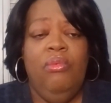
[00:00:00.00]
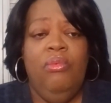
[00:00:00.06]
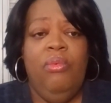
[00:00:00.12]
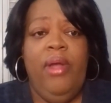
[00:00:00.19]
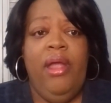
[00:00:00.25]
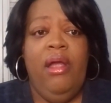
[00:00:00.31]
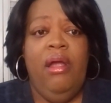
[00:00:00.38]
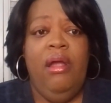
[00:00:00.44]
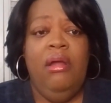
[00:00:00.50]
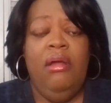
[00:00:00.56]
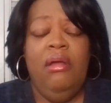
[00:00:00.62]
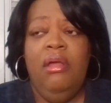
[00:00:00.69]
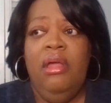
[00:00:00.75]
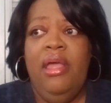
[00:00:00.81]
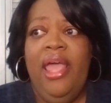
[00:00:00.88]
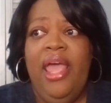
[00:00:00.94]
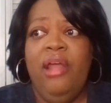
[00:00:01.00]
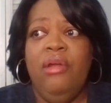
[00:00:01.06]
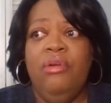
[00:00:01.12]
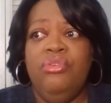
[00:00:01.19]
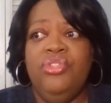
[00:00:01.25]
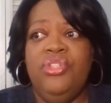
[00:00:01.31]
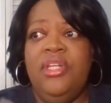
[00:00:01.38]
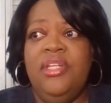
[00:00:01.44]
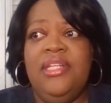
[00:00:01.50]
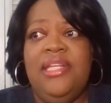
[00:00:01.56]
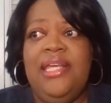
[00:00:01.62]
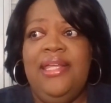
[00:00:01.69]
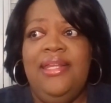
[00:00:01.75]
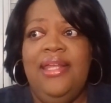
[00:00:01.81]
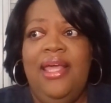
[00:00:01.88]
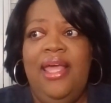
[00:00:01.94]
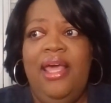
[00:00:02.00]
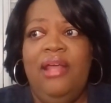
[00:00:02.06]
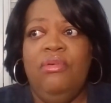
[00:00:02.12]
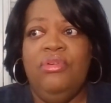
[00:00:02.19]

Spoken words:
where heterogeneity